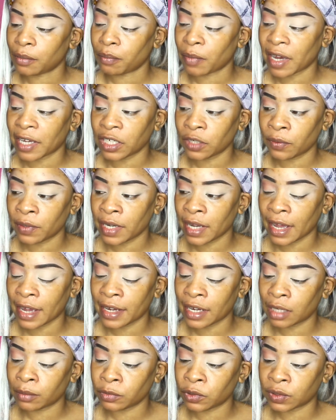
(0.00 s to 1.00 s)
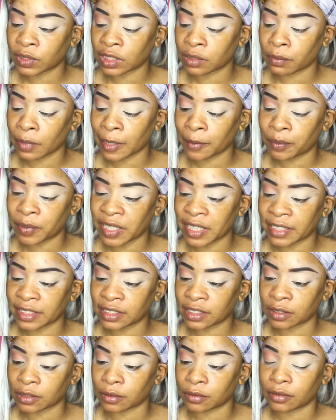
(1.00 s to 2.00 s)
By the way, I am using my
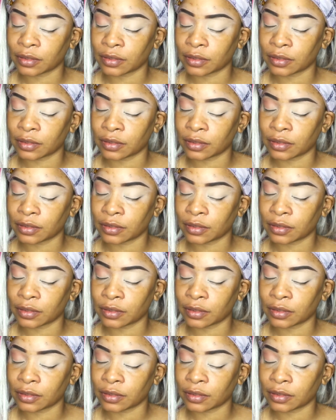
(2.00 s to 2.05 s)
BH